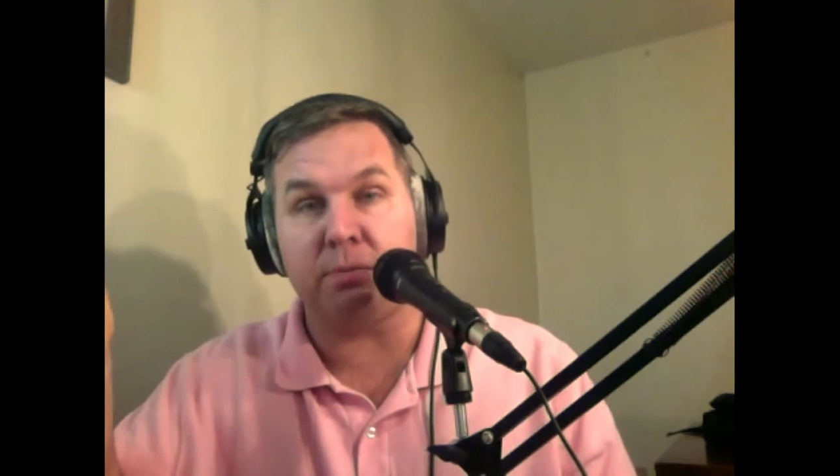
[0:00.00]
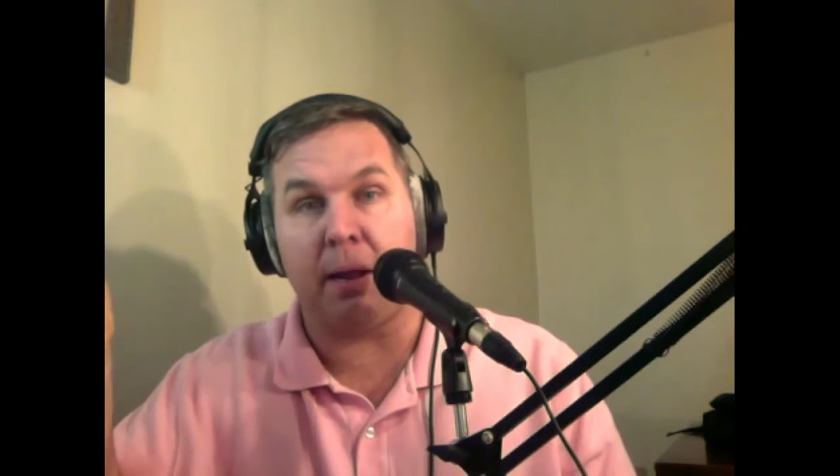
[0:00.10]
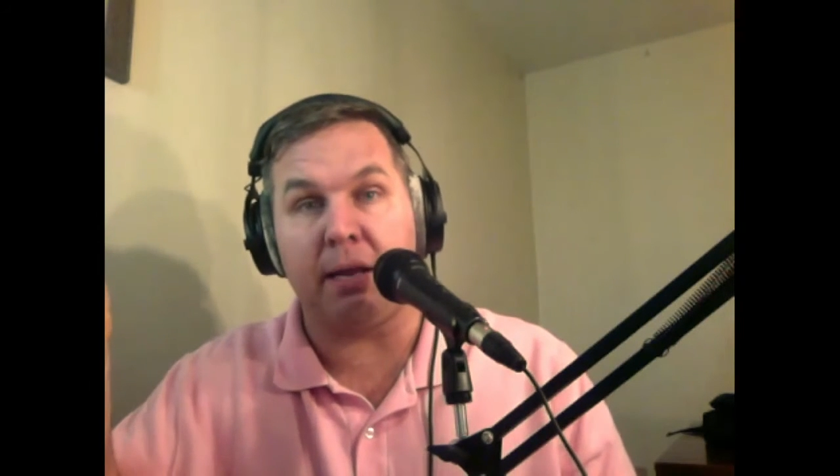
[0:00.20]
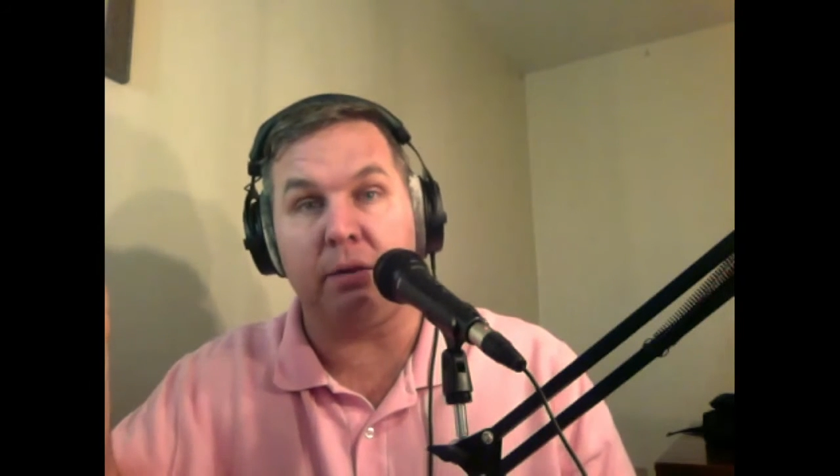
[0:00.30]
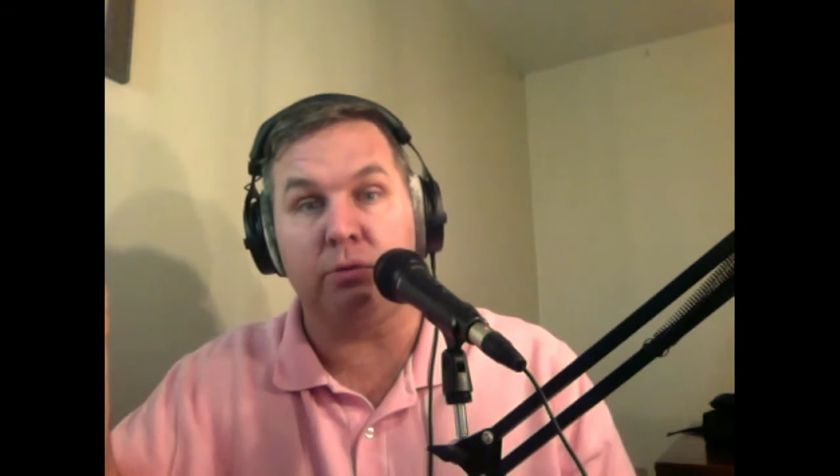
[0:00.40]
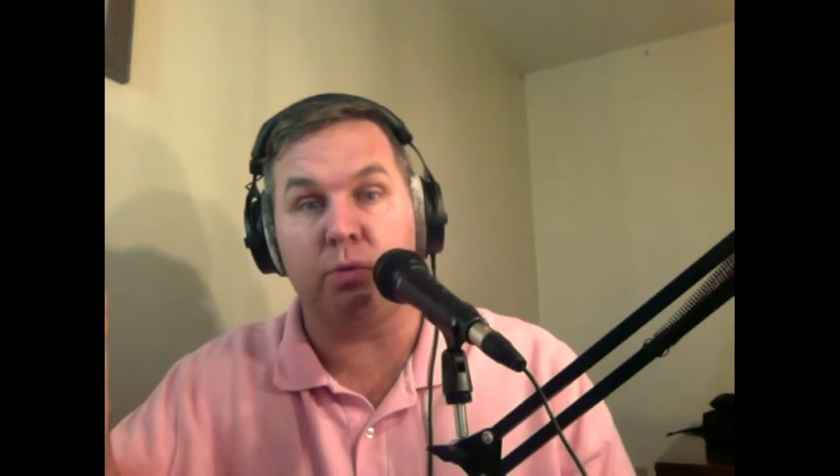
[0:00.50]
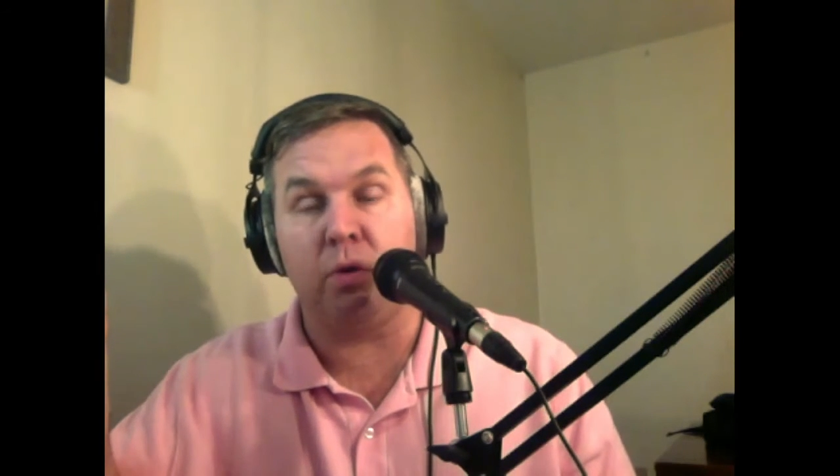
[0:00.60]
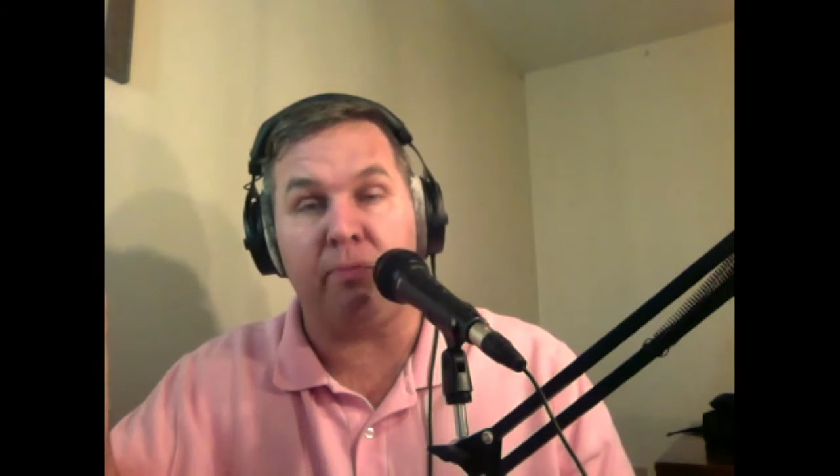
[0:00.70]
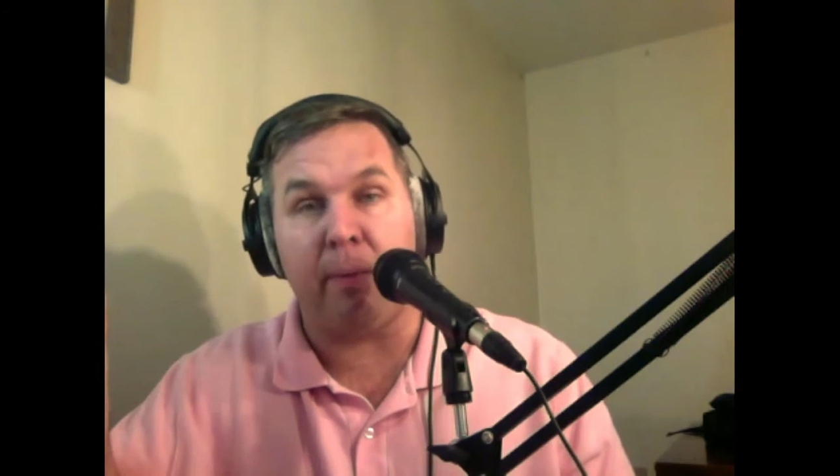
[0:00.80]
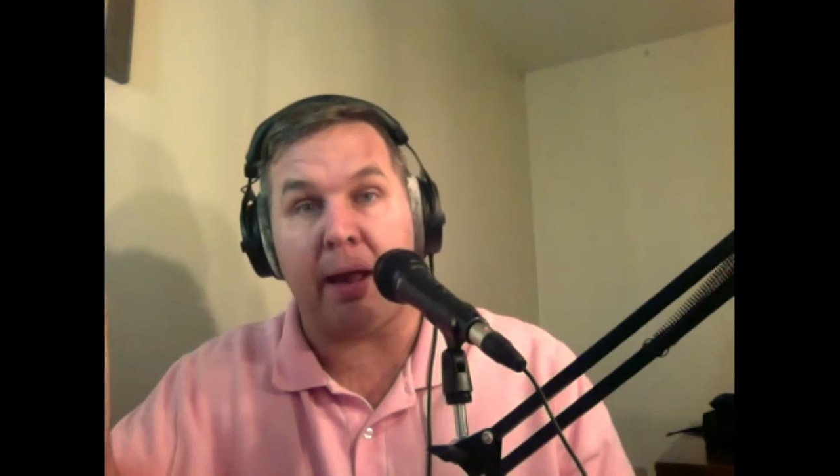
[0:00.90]
paint and he was
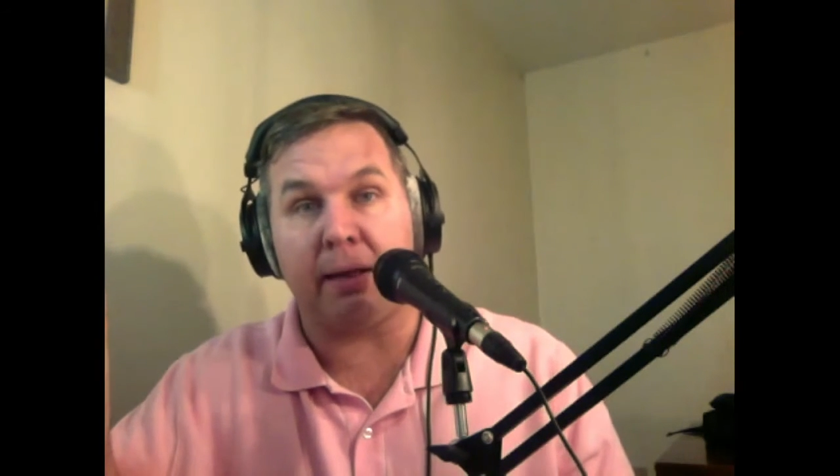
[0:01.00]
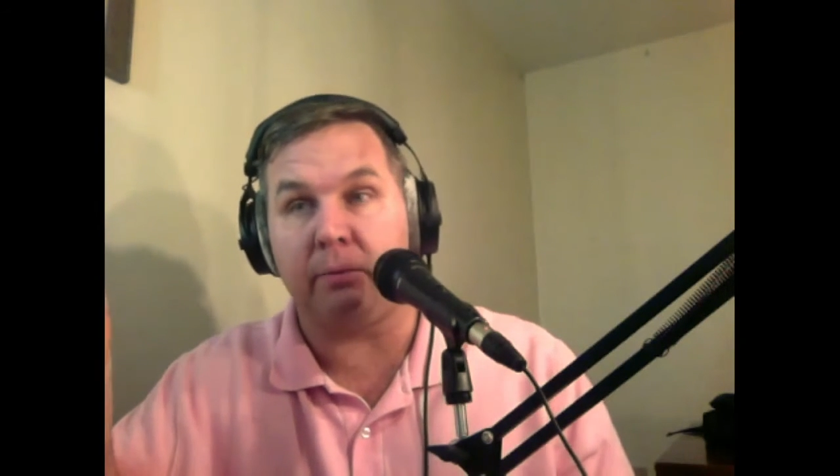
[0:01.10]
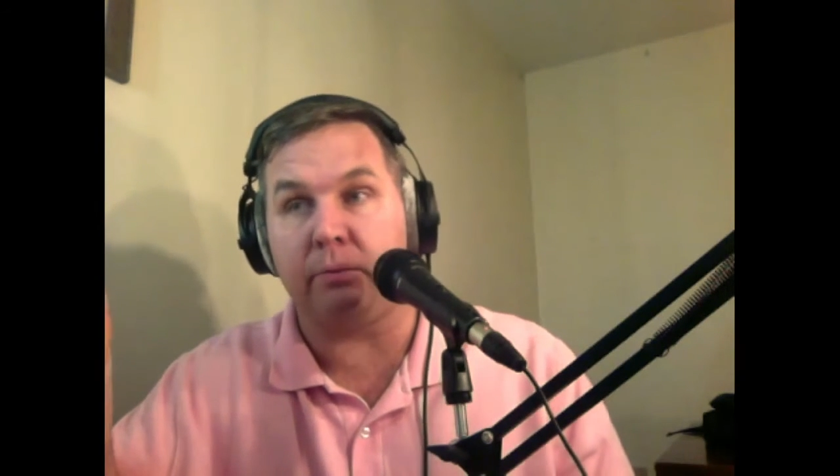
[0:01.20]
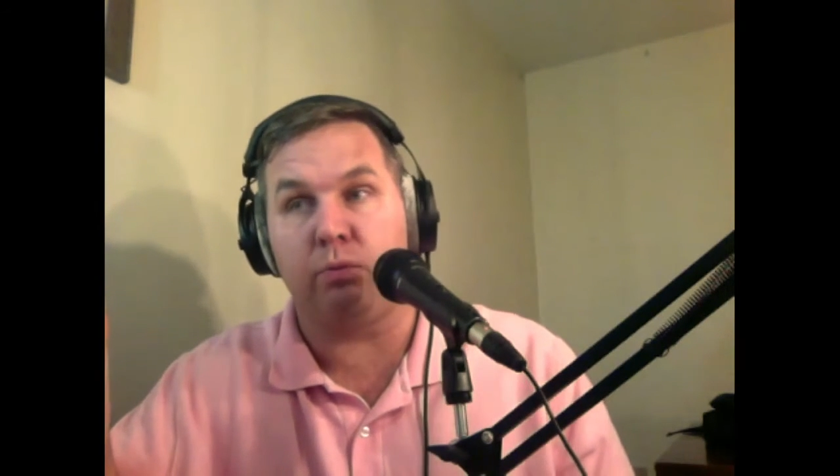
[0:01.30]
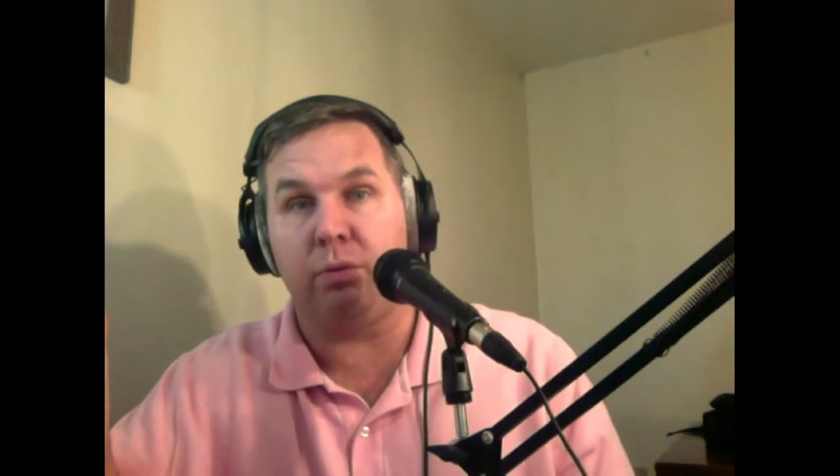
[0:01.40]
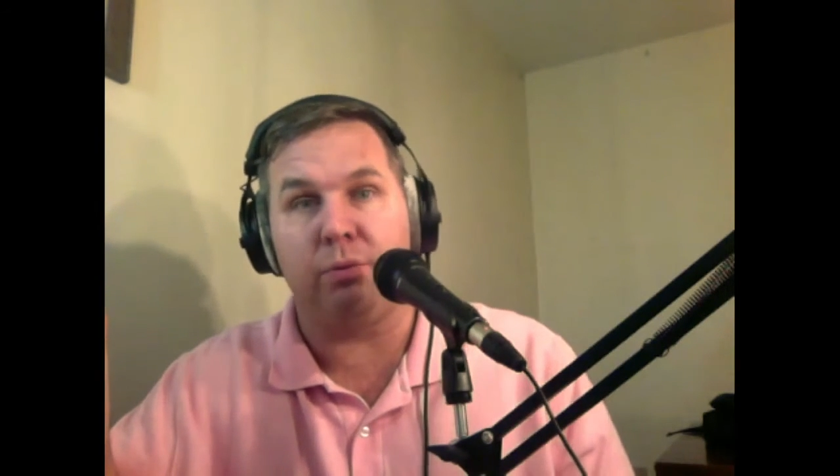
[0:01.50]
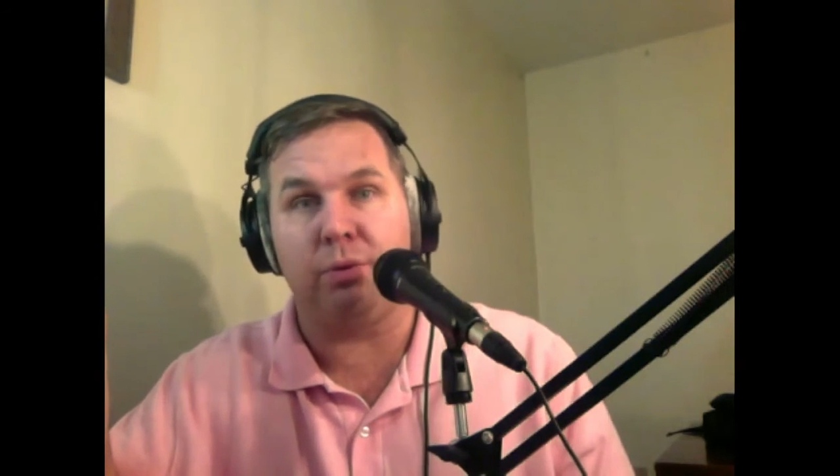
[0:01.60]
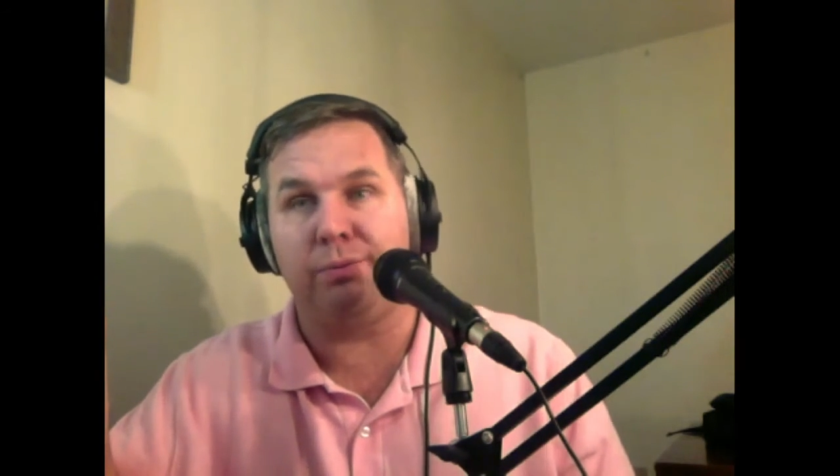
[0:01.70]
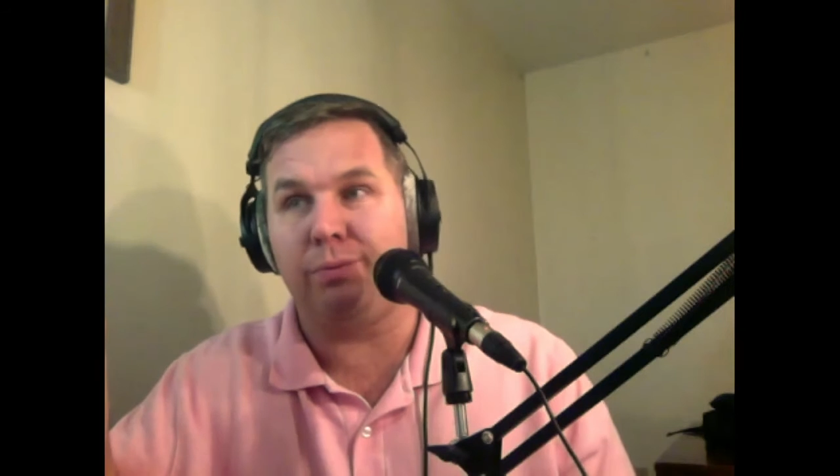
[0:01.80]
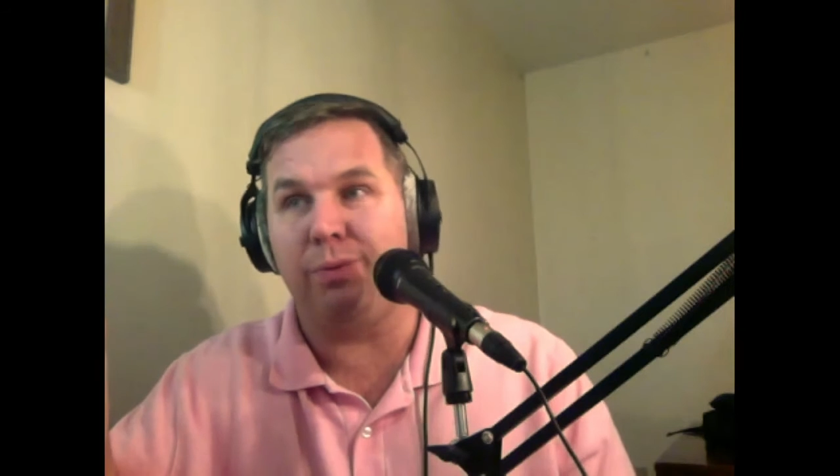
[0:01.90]
Wolfpack.
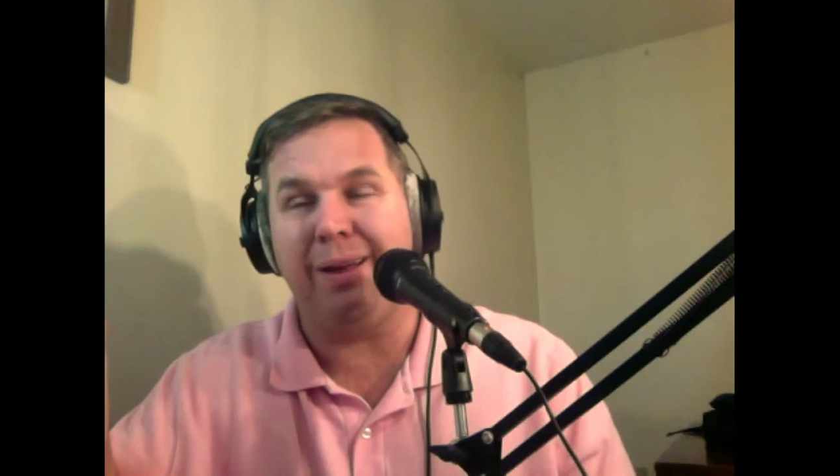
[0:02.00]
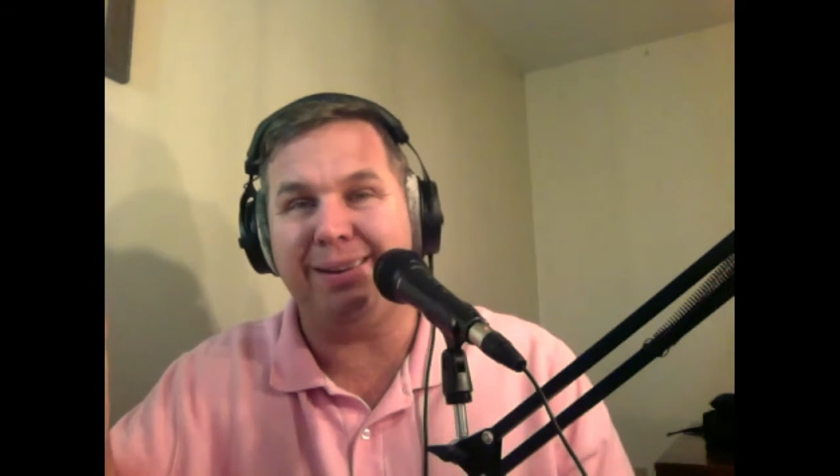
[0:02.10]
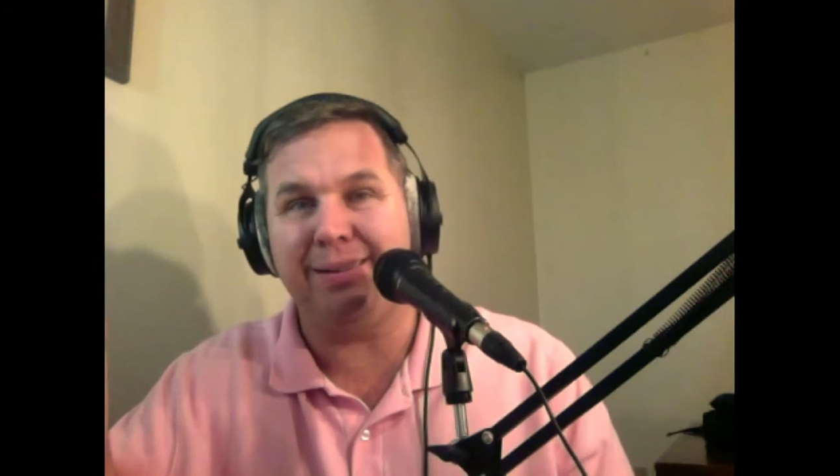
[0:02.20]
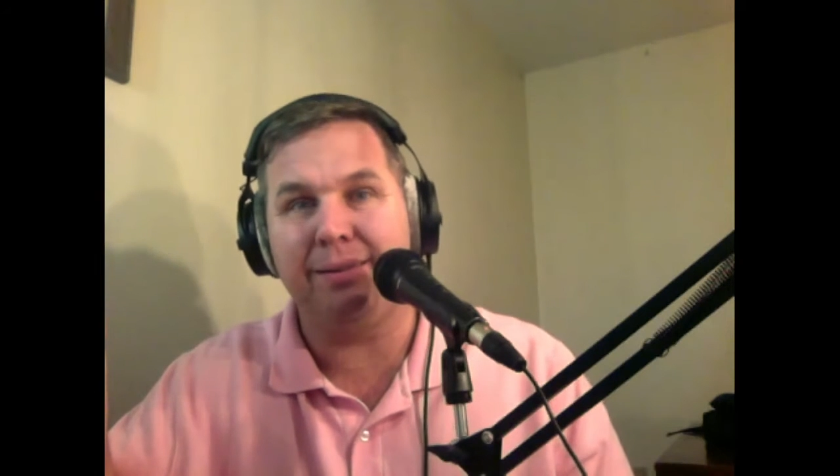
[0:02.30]
What?